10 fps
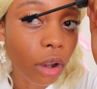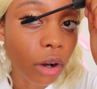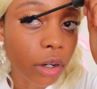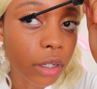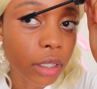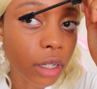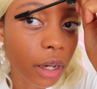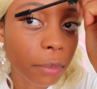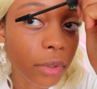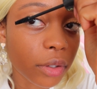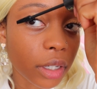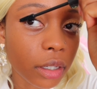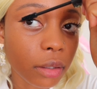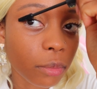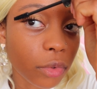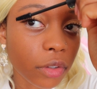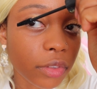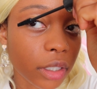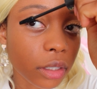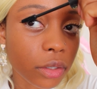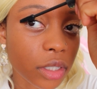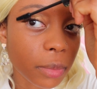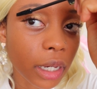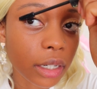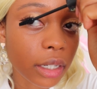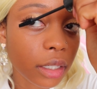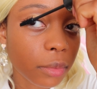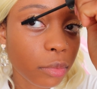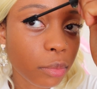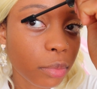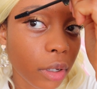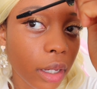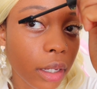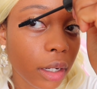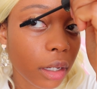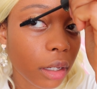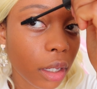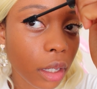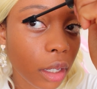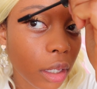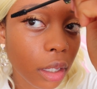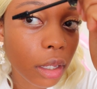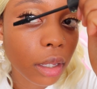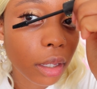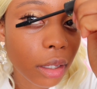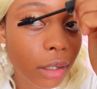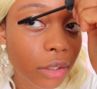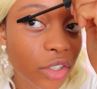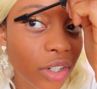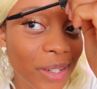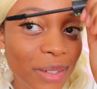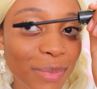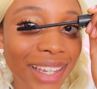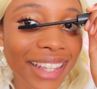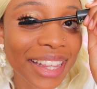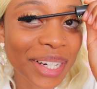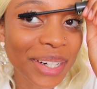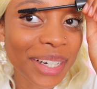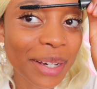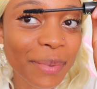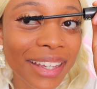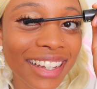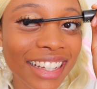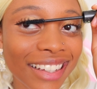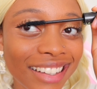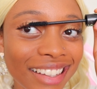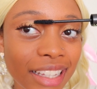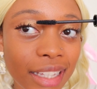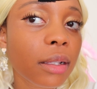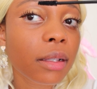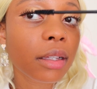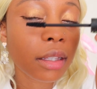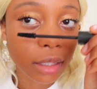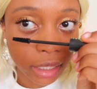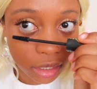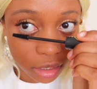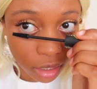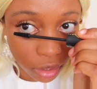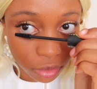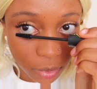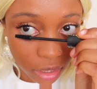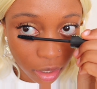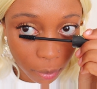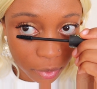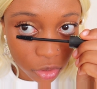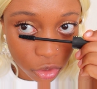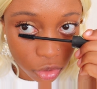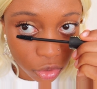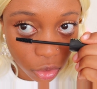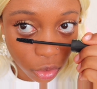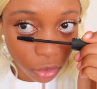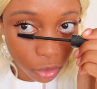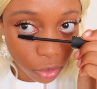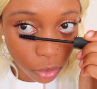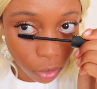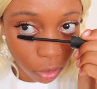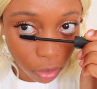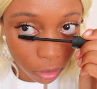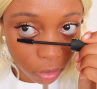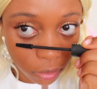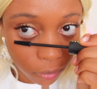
already uploading more videos about it. But trust me, they're coming. Like Gyaru makeup is so cool.